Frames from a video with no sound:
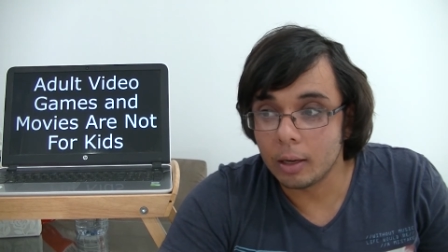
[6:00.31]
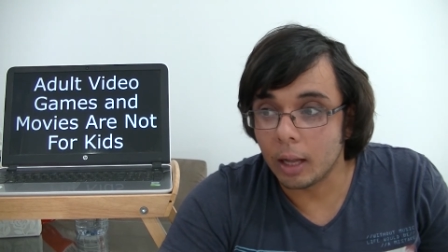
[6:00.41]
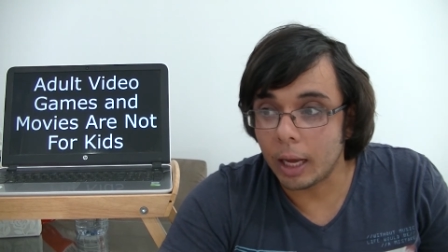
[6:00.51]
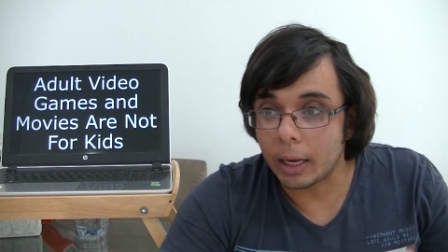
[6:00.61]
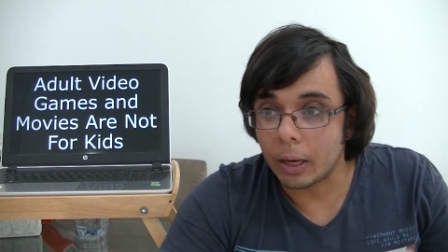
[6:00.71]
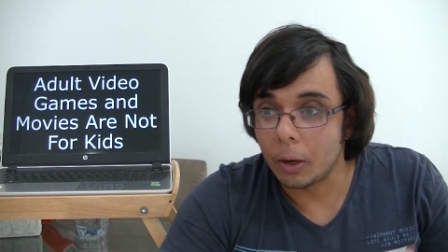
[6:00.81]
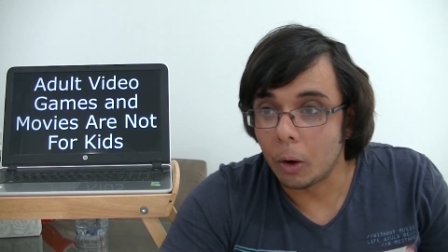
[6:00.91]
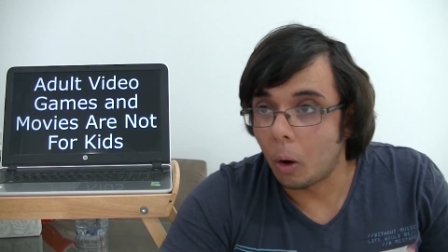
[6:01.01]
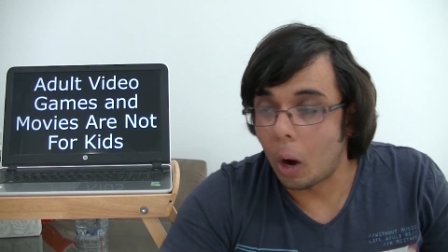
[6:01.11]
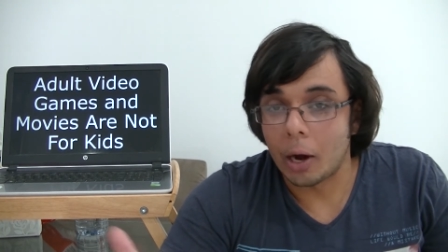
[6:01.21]
Like,
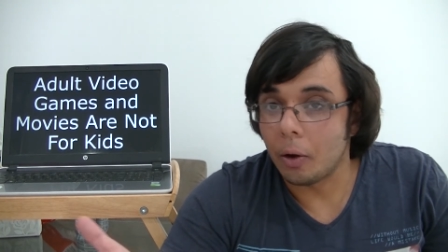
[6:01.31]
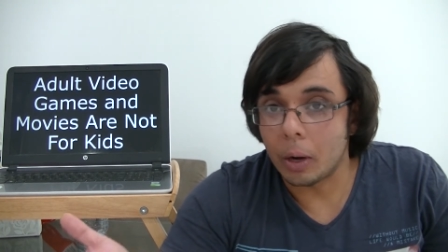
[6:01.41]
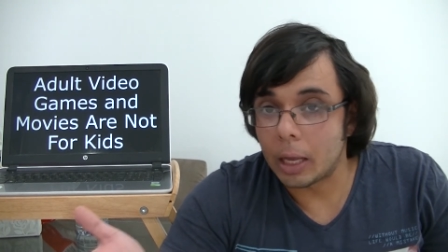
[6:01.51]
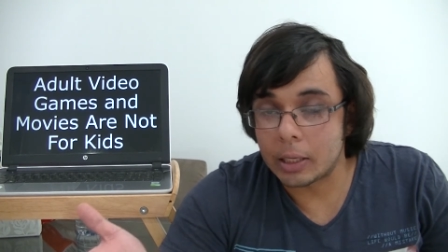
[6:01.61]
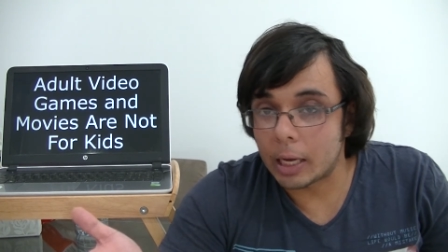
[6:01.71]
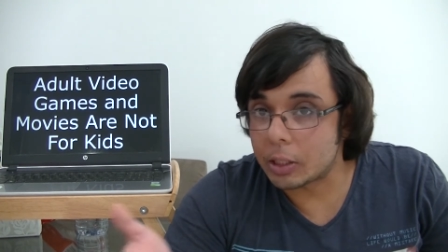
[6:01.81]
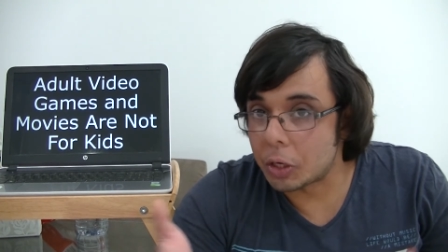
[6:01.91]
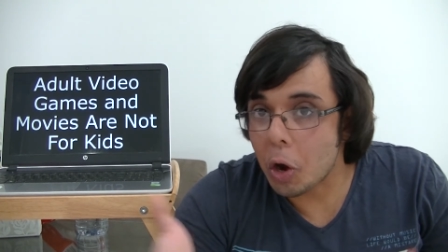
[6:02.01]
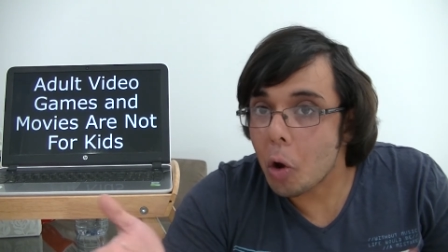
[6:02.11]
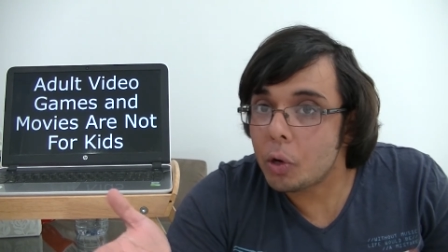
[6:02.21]
I don't, it's, it's
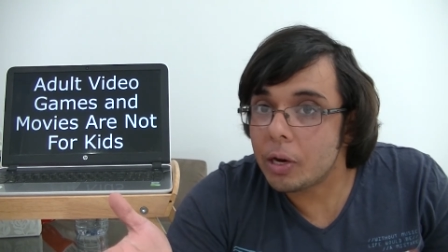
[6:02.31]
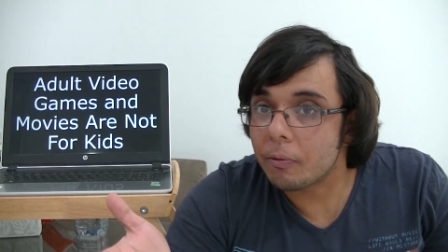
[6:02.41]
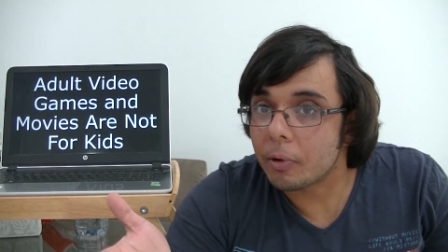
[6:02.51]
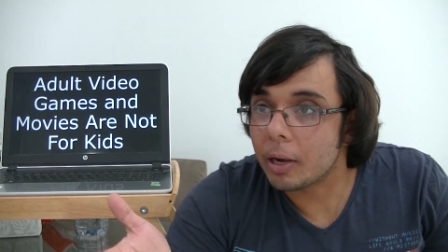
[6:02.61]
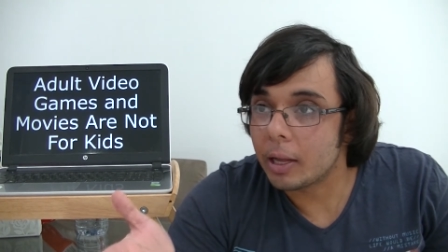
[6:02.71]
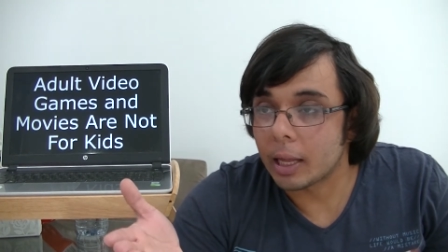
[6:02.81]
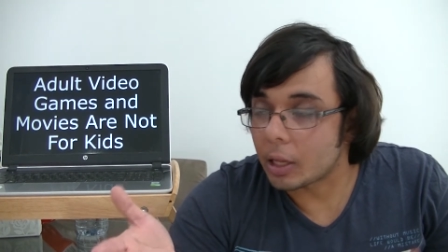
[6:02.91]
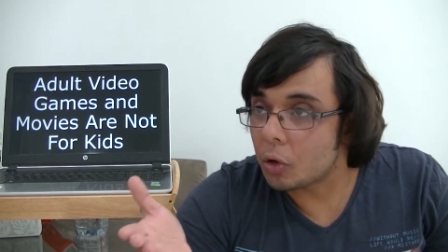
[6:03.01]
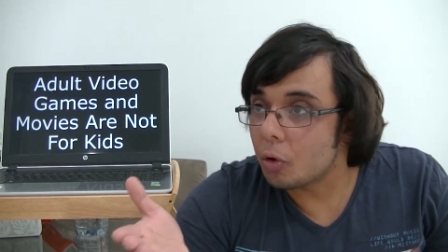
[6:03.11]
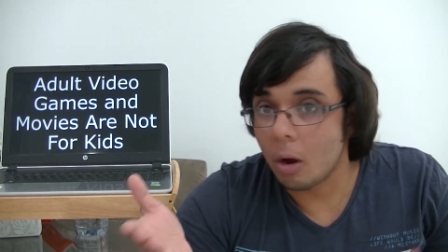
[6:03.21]
no different
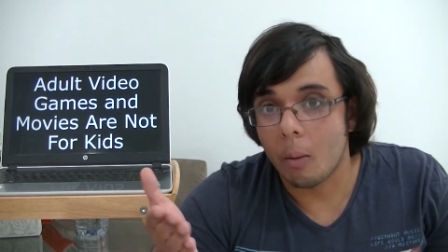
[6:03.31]
than you